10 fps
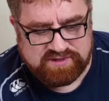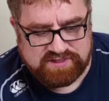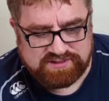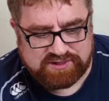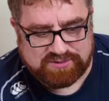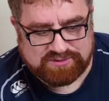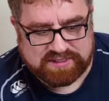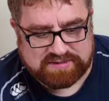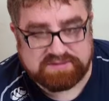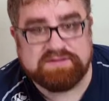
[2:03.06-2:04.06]
years old
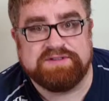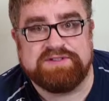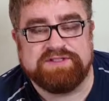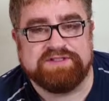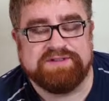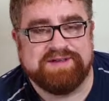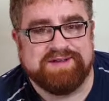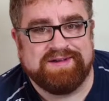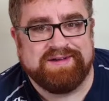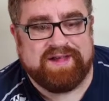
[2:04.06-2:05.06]
now, which is,
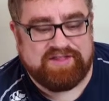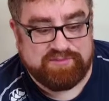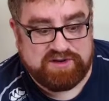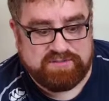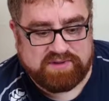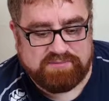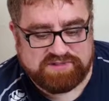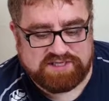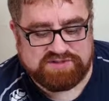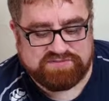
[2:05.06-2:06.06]
and they've been in my
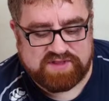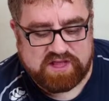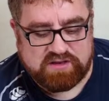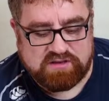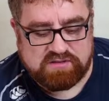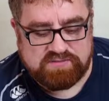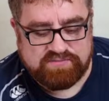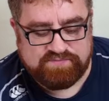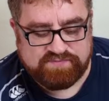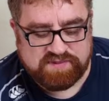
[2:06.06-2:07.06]
possession for that long.
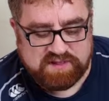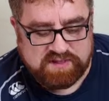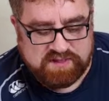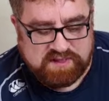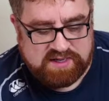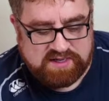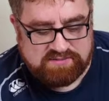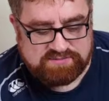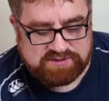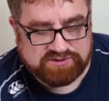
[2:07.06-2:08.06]

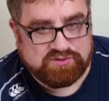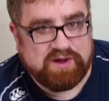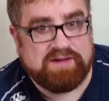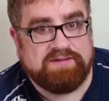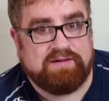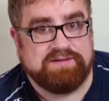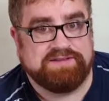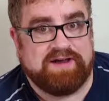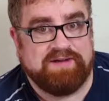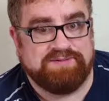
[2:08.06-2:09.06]
So it's quite a long
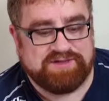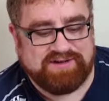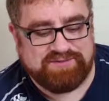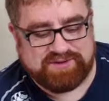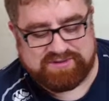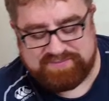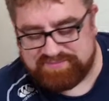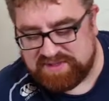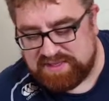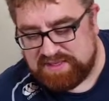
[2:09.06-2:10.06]
time to own a model.
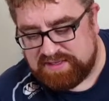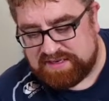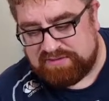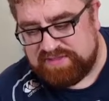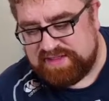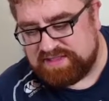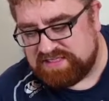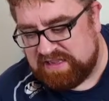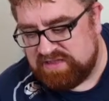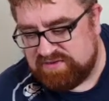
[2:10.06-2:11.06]
Now in that
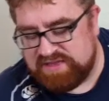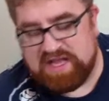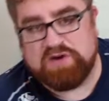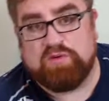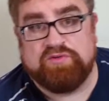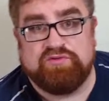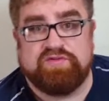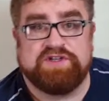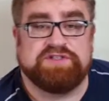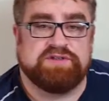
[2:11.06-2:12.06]
time, they've only had 1
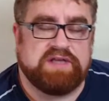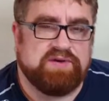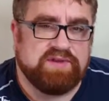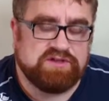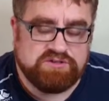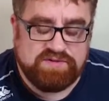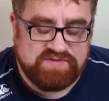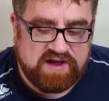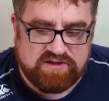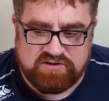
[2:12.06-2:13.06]
revision. Now, to be
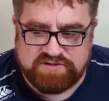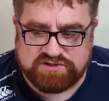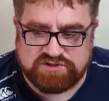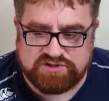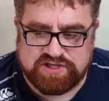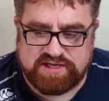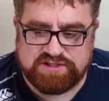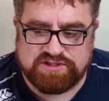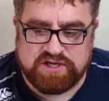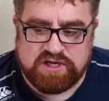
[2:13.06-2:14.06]
fair, that revision's
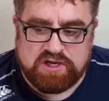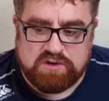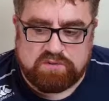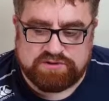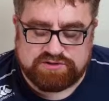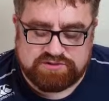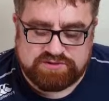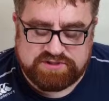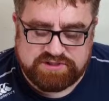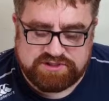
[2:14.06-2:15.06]
changed once with
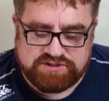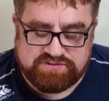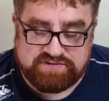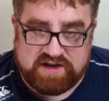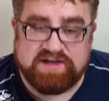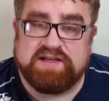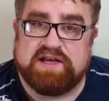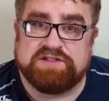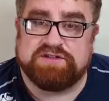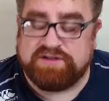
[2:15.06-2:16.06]
the addition of fine
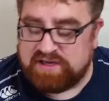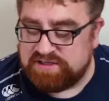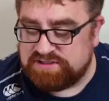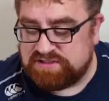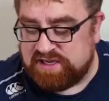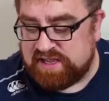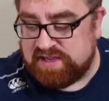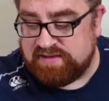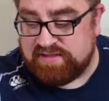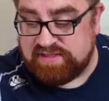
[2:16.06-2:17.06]
cast. So in
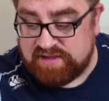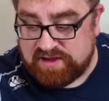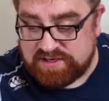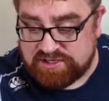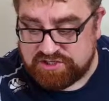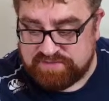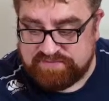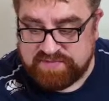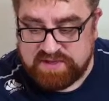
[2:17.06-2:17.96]
1998, in 3rd edition,